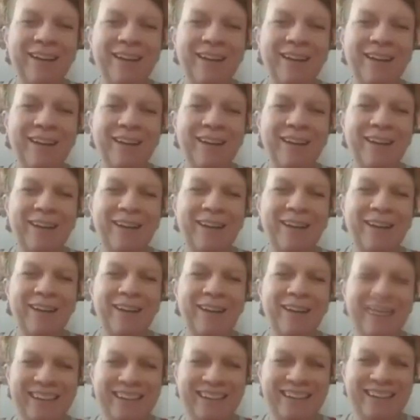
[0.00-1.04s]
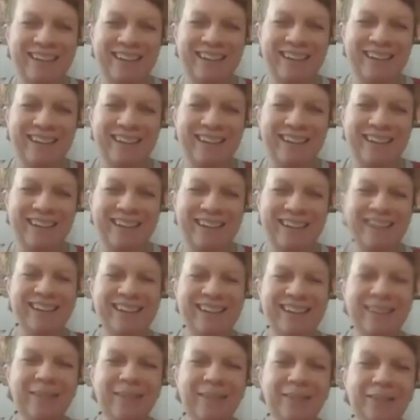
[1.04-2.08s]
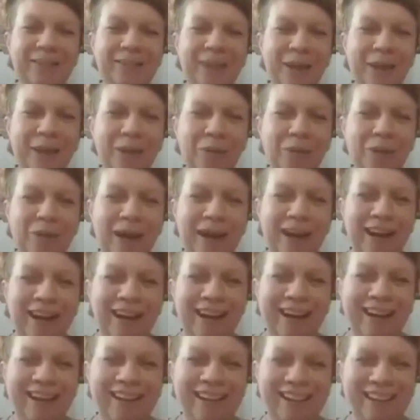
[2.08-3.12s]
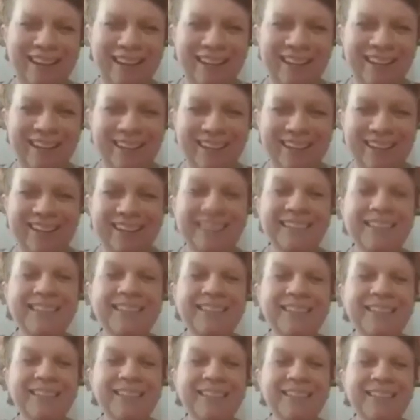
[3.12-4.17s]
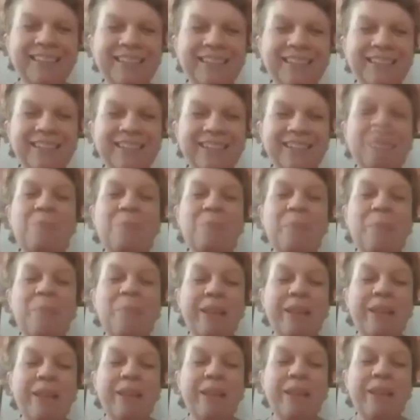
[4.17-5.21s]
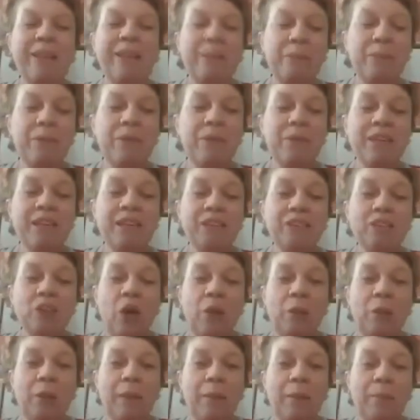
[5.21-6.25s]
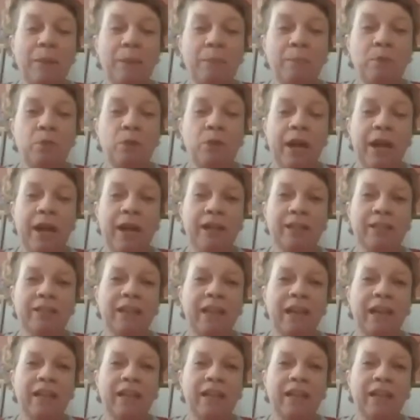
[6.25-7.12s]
And water. Ozolo. So, my brother, help me greet all my people, huh?